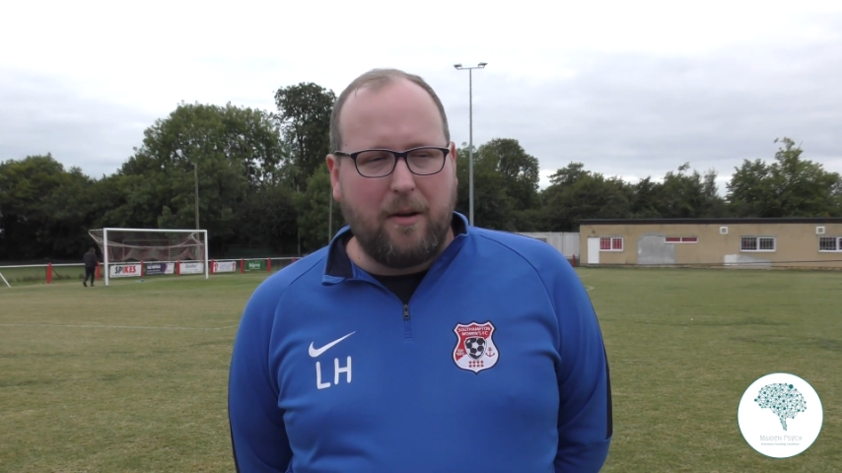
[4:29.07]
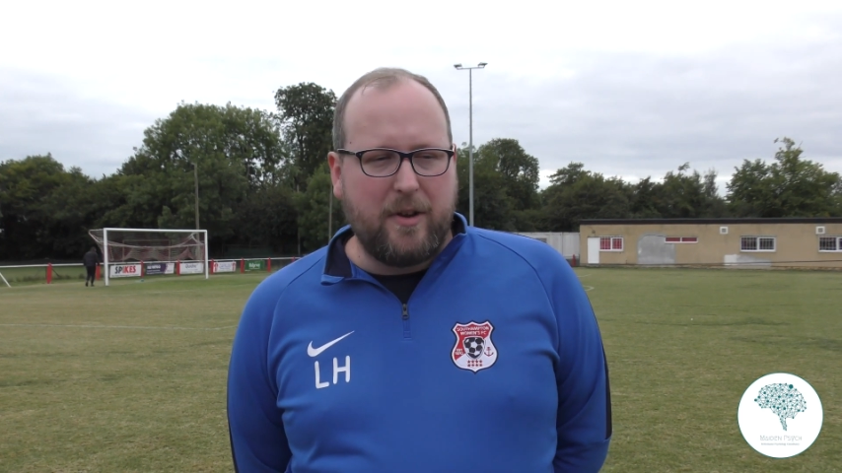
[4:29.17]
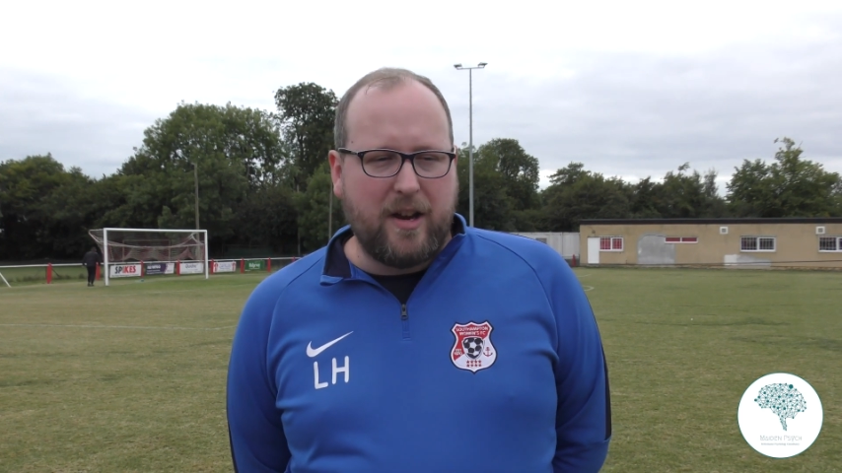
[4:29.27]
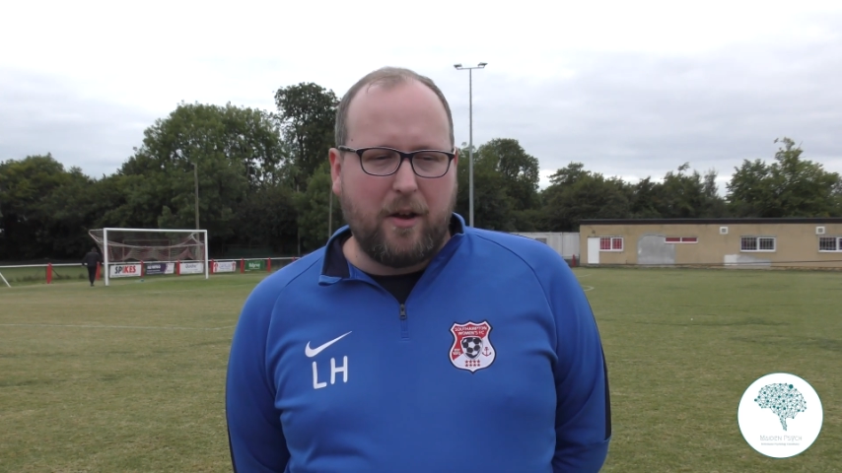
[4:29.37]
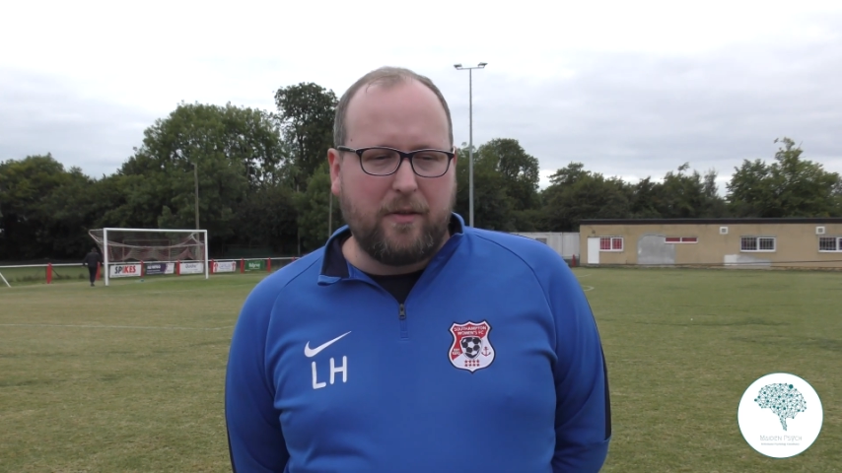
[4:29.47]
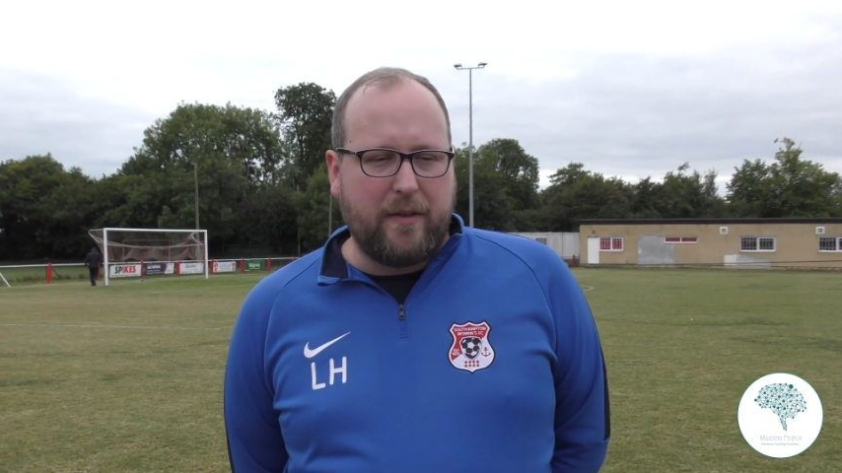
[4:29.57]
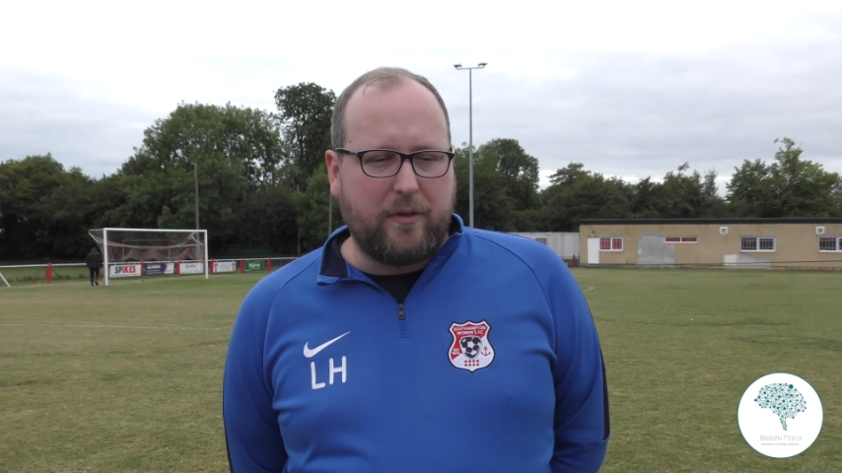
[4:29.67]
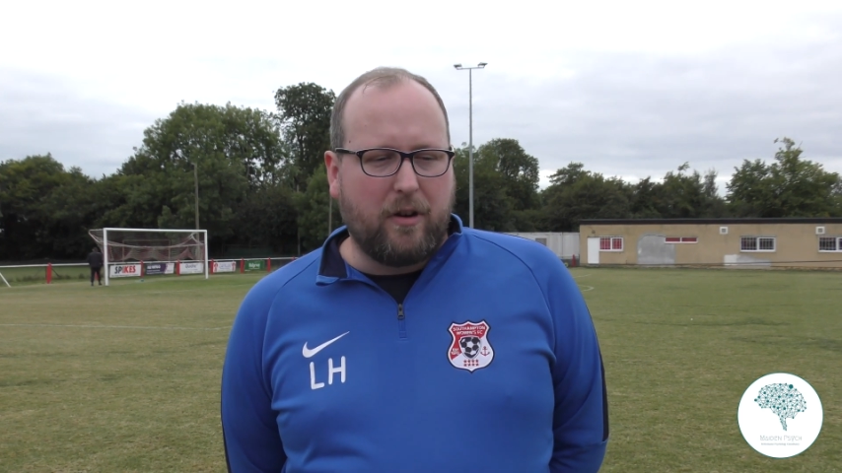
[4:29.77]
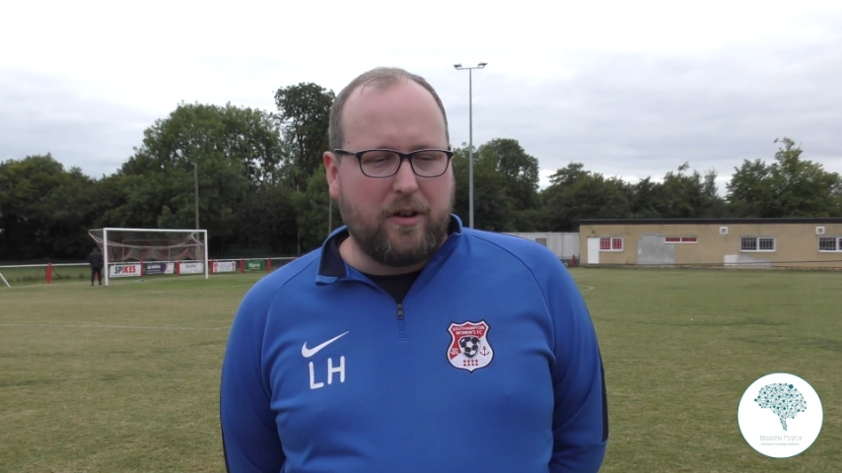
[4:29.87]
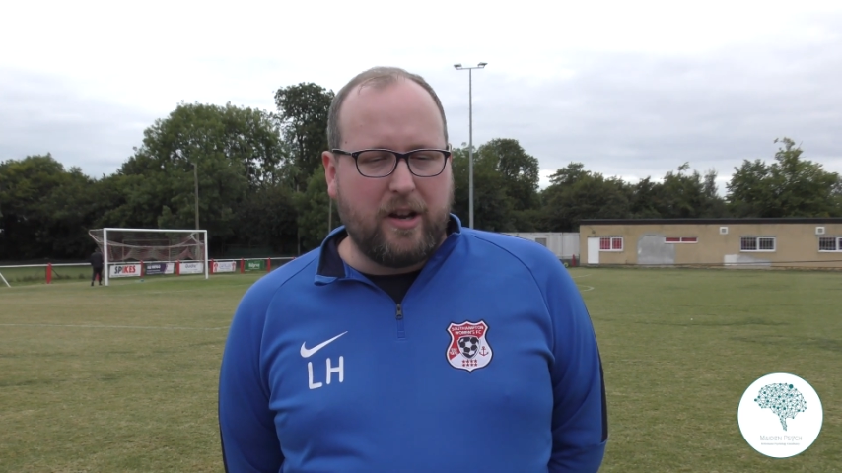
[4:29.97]
We know they've
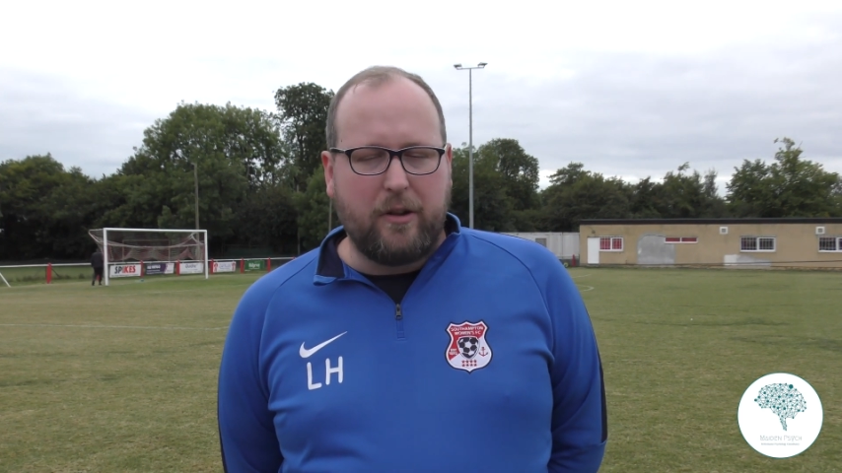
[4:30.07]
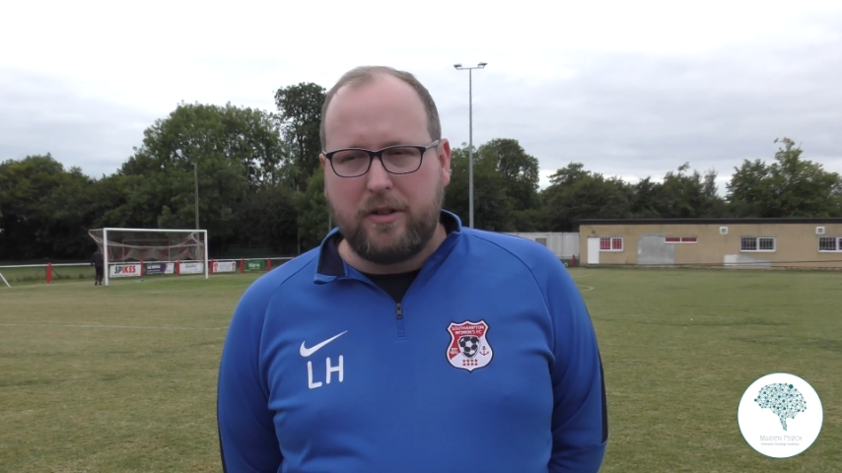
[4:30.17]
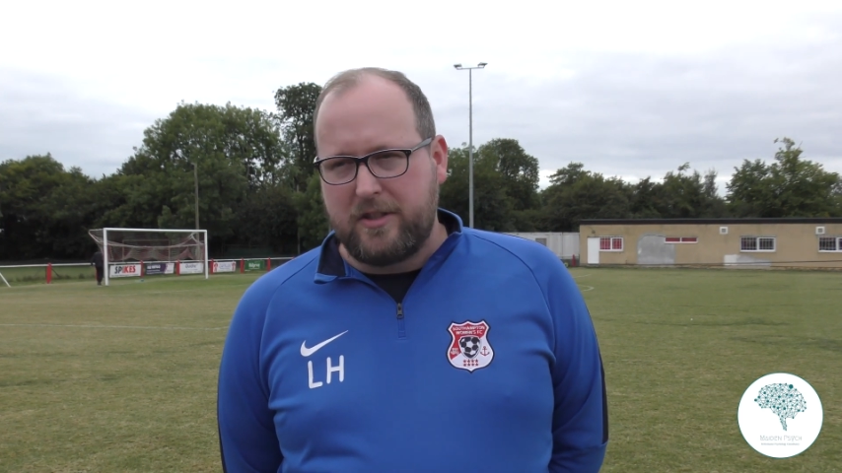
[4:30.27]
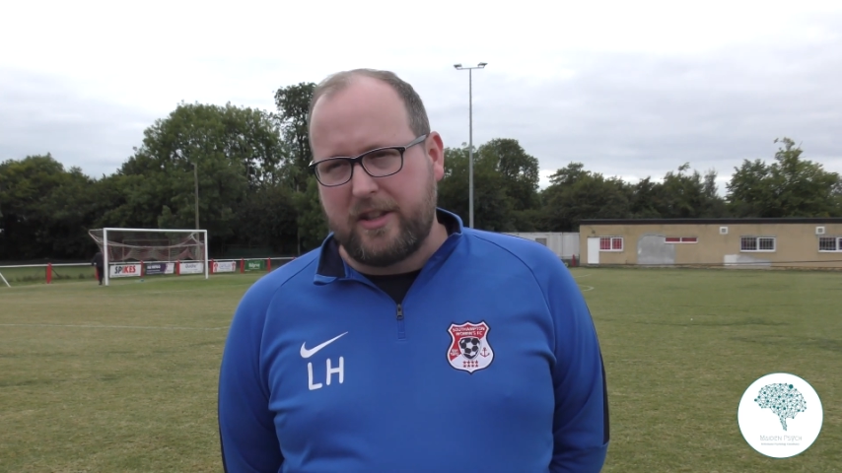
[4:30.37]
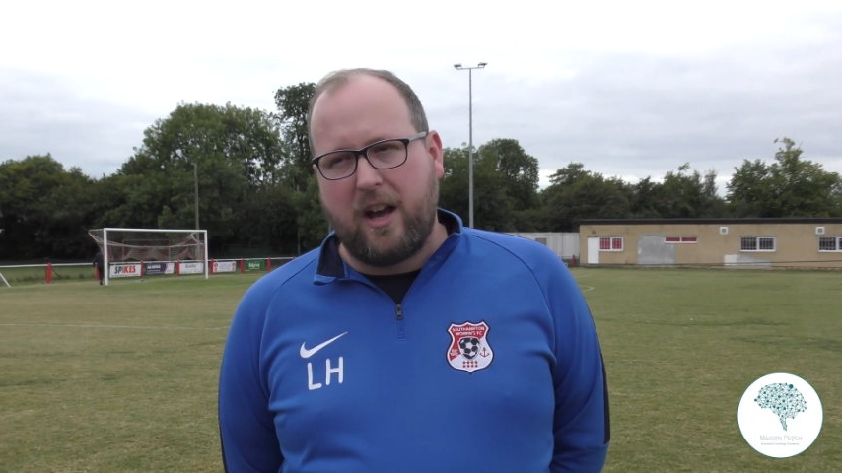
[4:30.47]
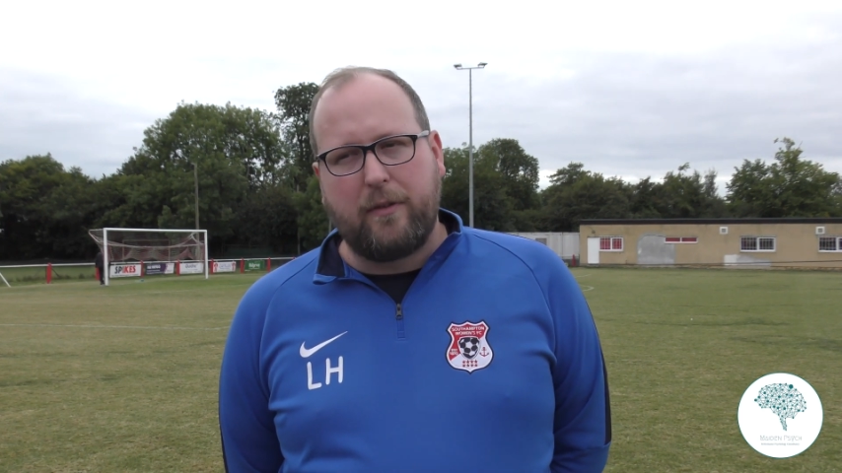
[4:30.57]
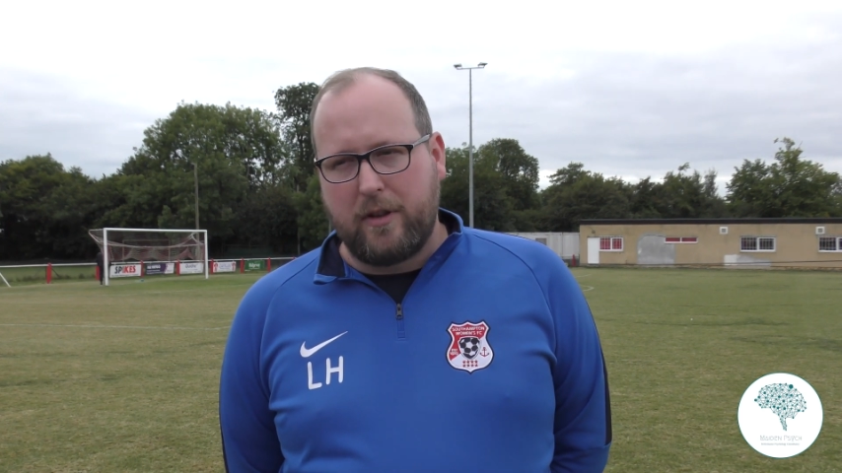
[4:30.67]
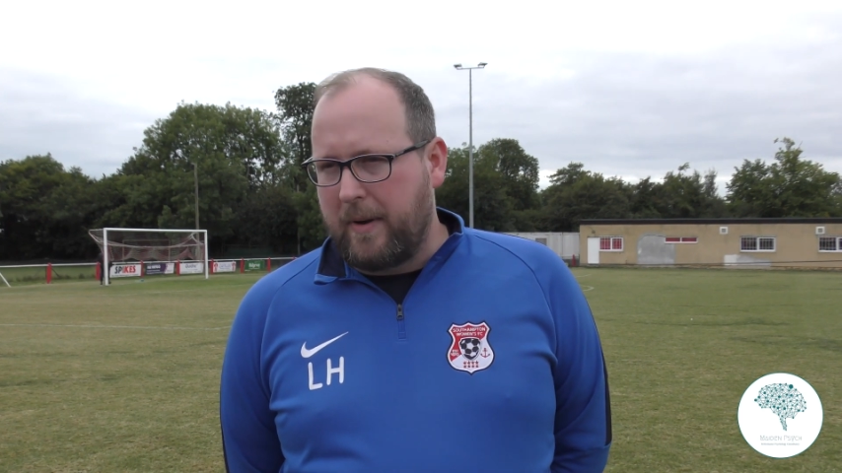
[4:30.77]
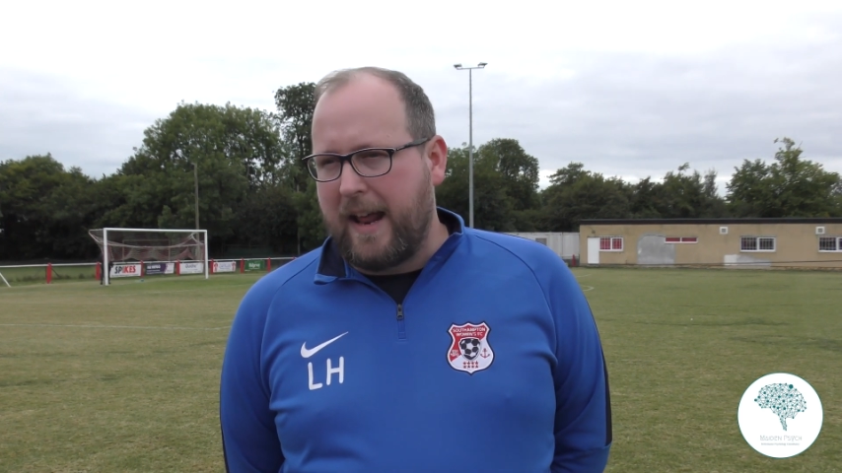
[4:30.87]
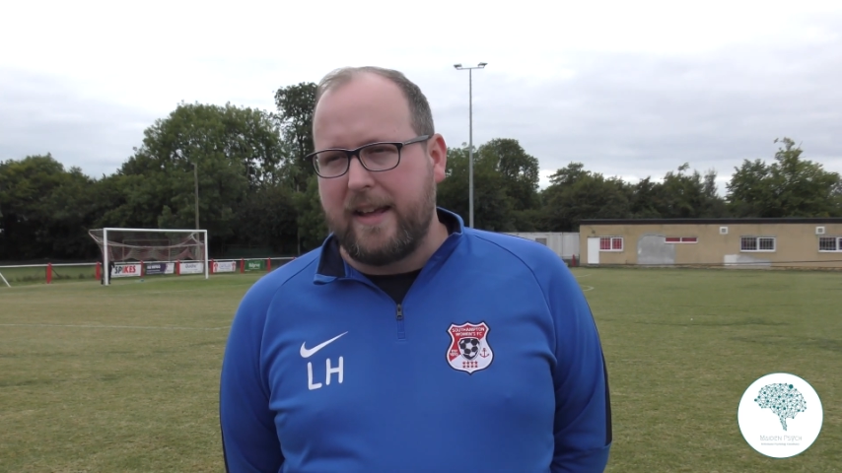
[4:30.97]
got good staff,
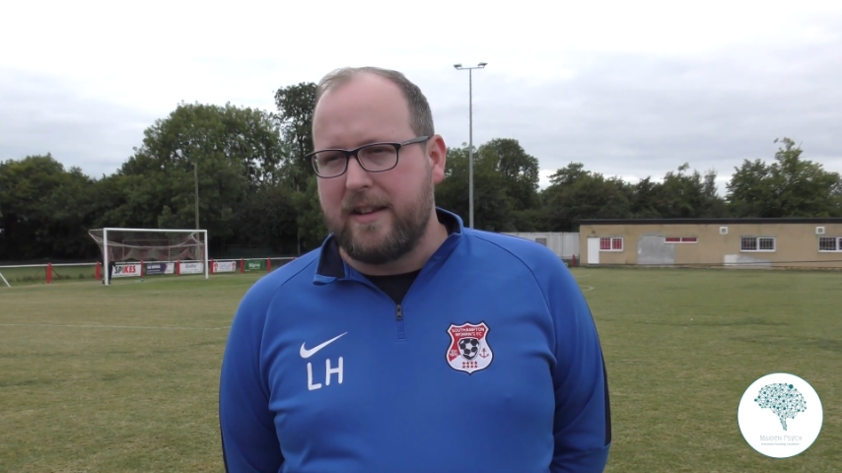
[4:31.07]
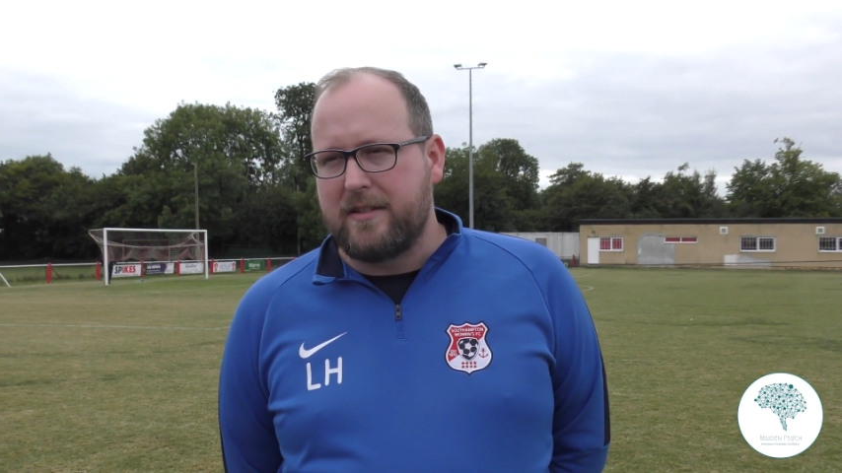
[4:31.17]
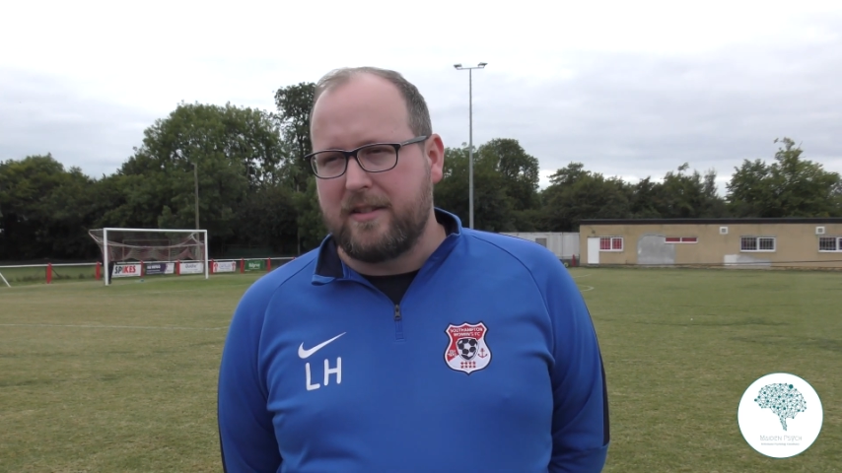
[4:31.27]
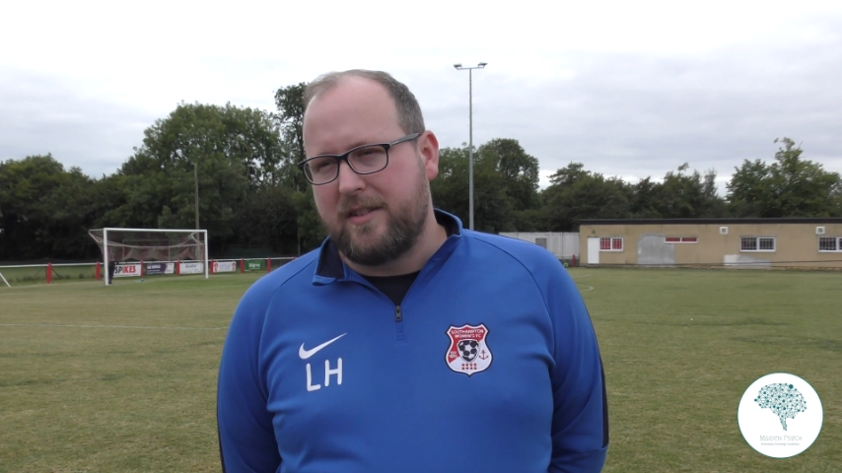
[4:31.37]
good players,